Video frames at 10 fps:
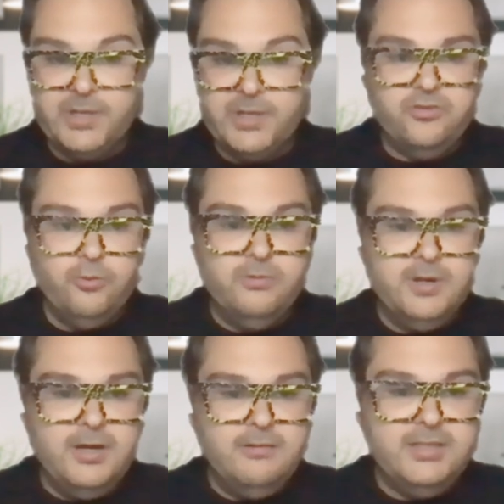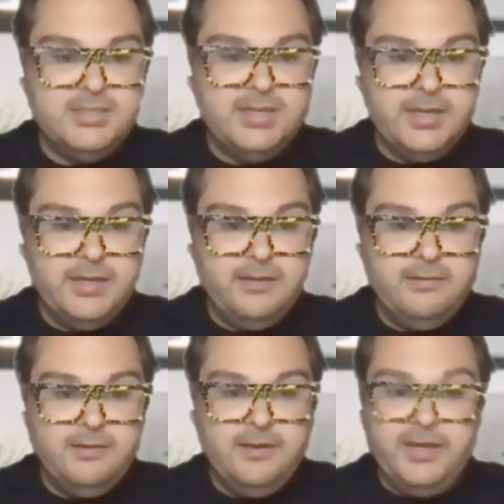So let's say
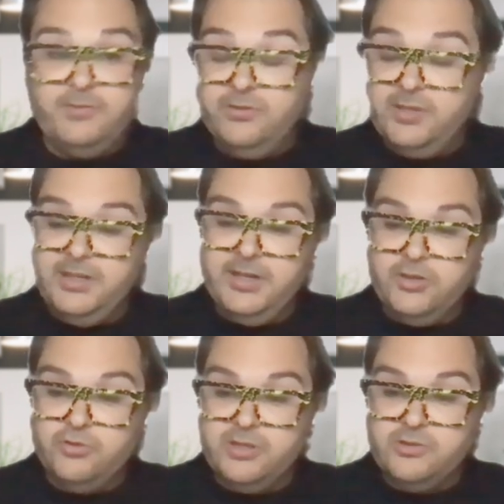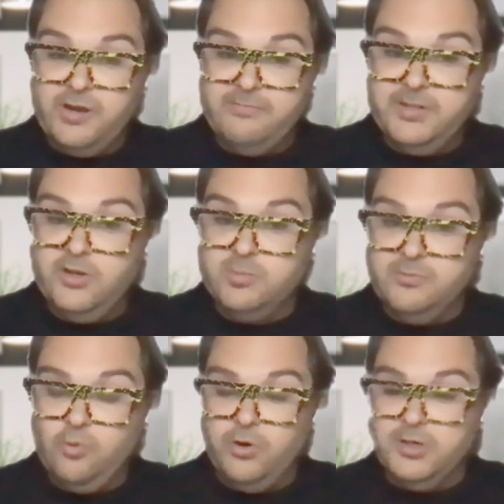if you've seen any TrustGraph videos
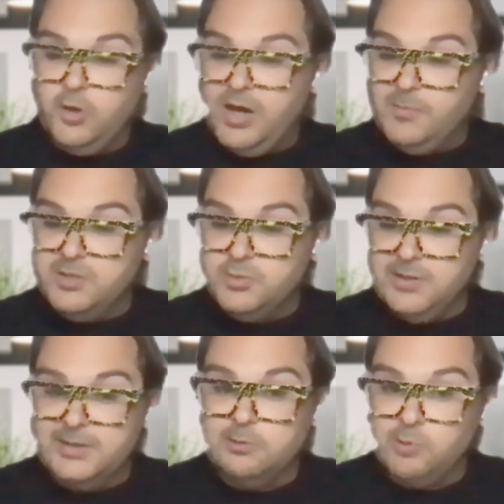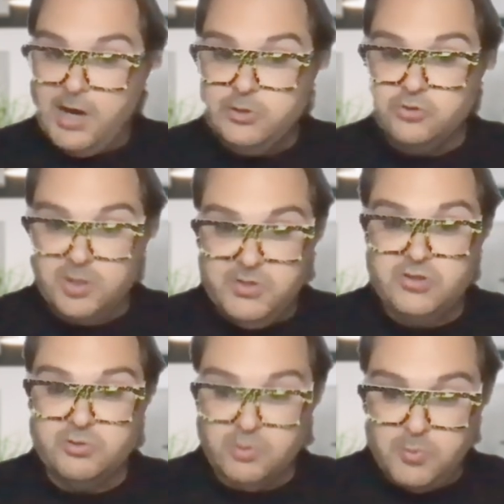before, you know how much we like the Rogers
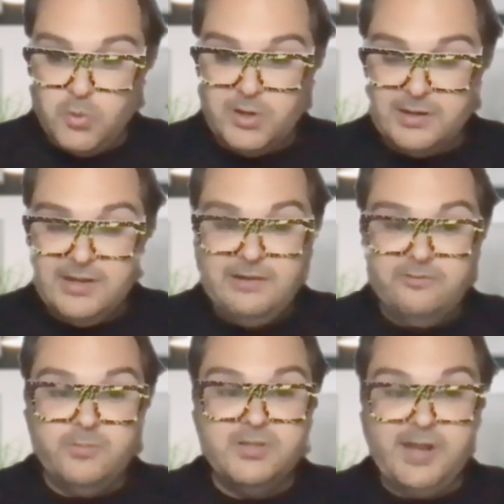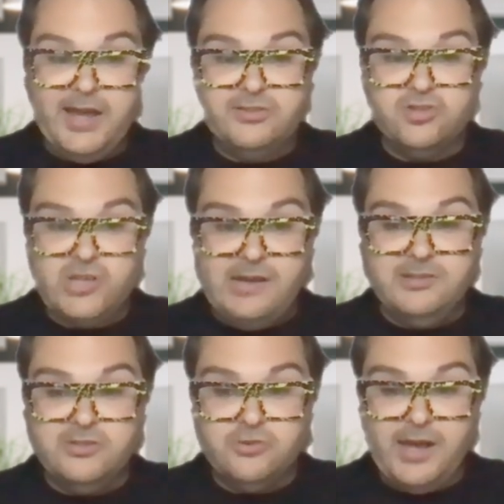Commission report from the NASA
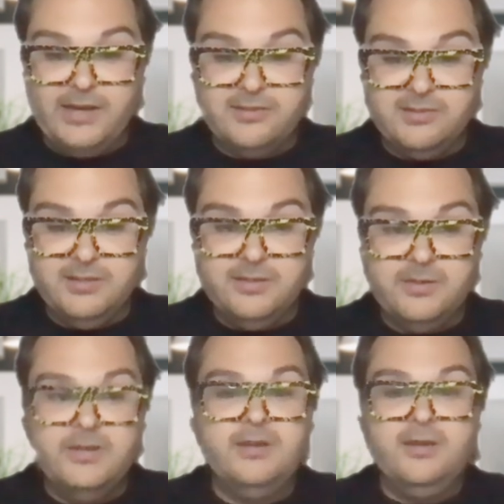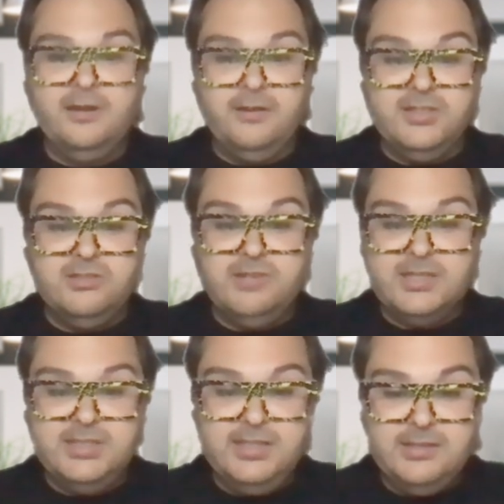Challenger accident. Let's
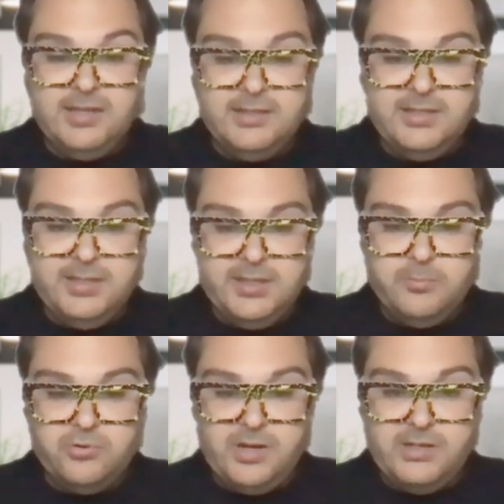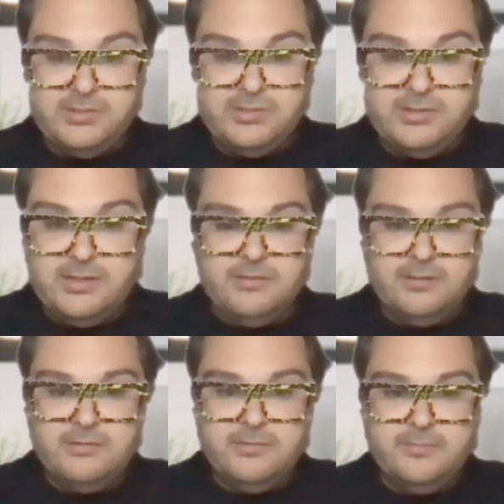select it and get it processing.
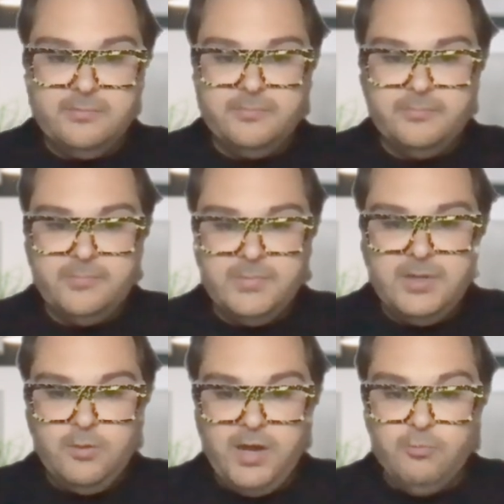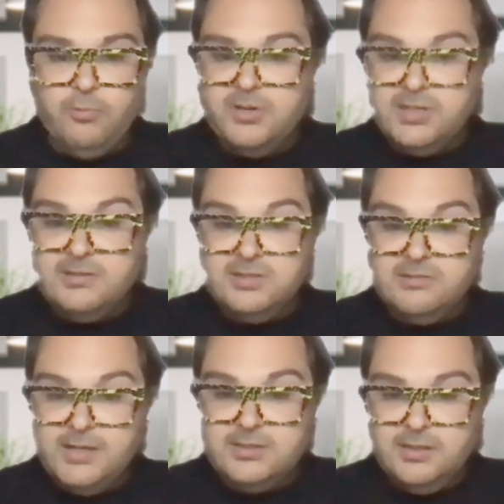And we're going to
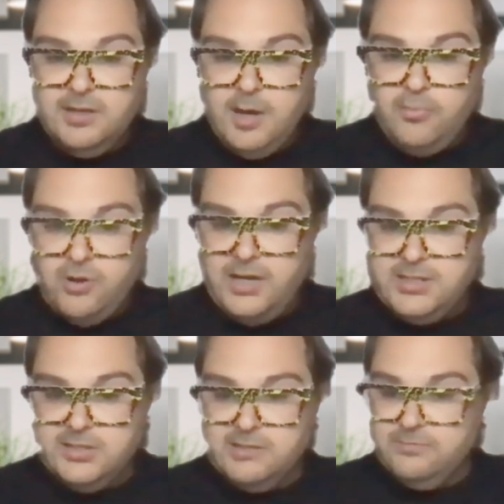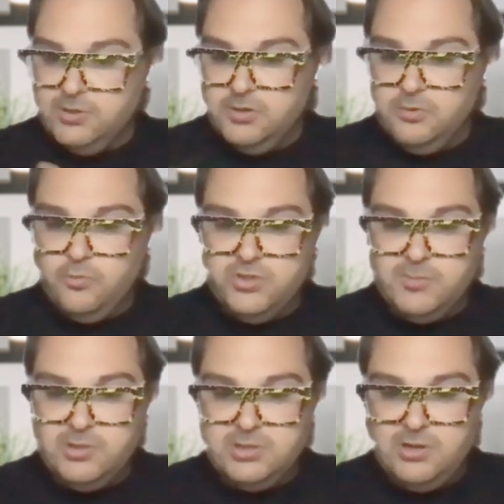select a processing flow, which
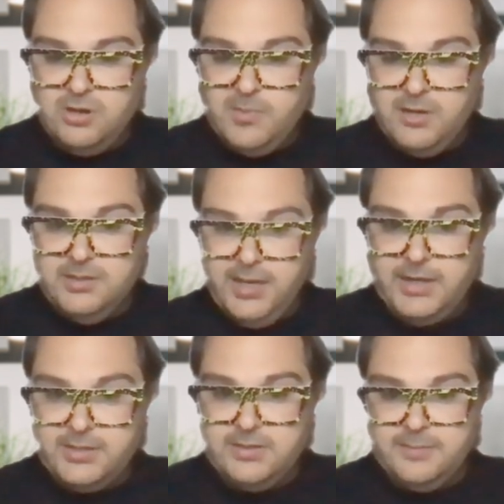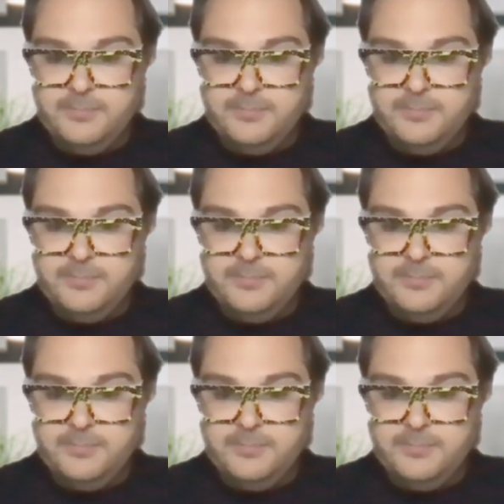I'm going to talk about next.